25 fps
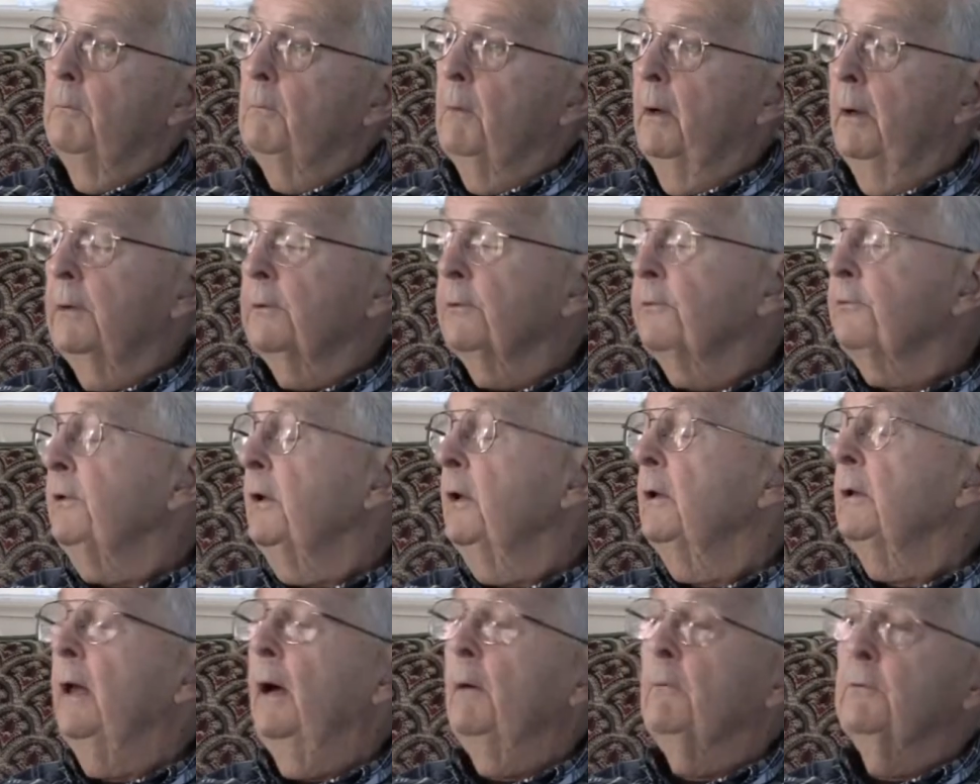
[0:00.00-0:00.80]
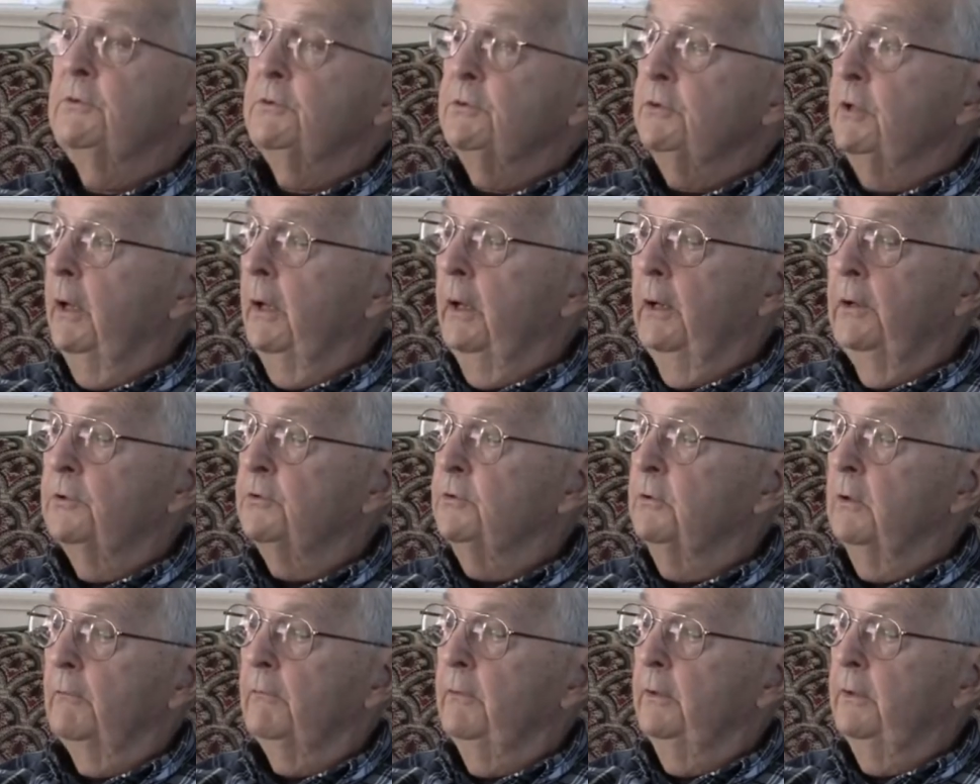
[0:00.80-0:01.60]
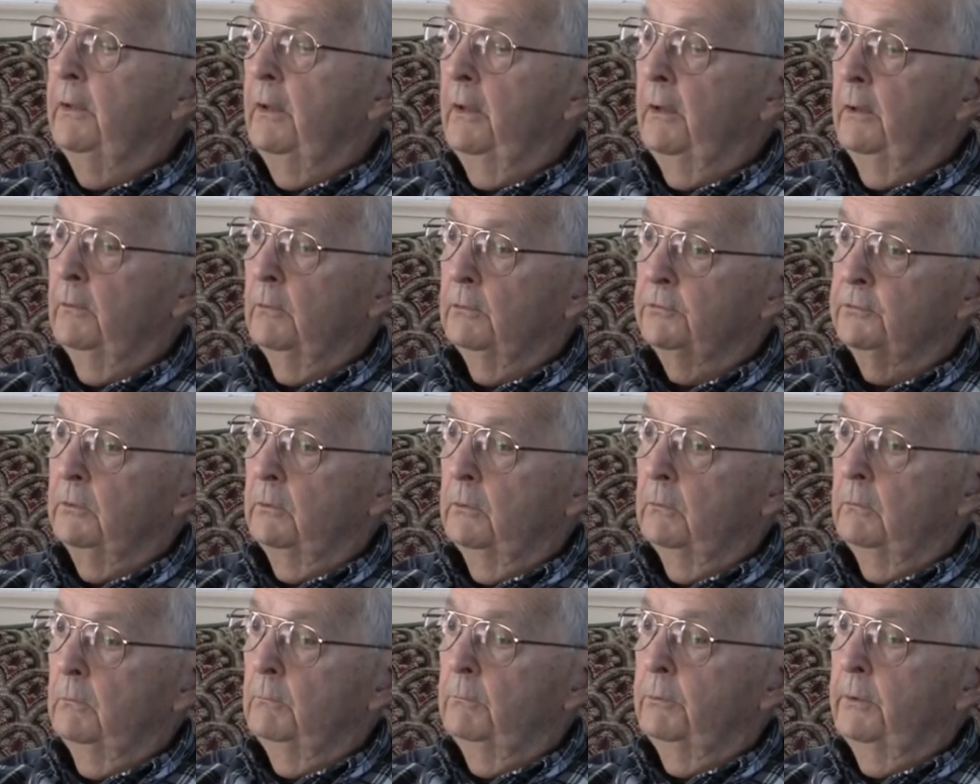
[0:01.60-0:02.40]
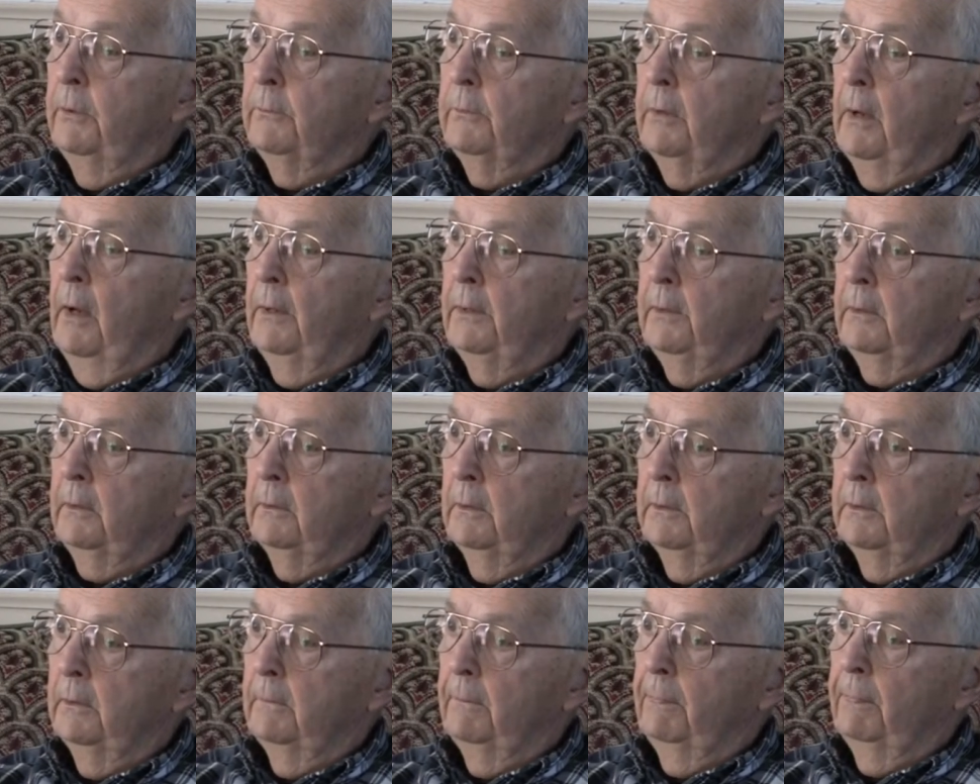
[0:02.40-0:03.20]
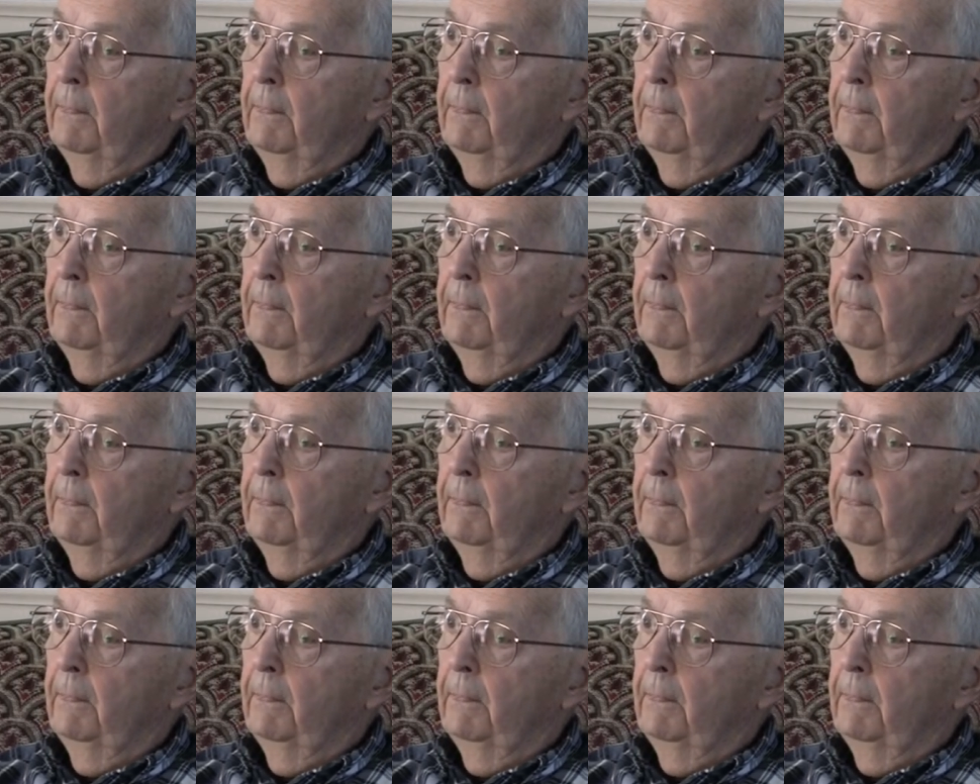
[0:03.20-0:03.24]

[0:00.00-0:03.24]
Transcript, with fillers: my understanding, that was changed every day, periodically,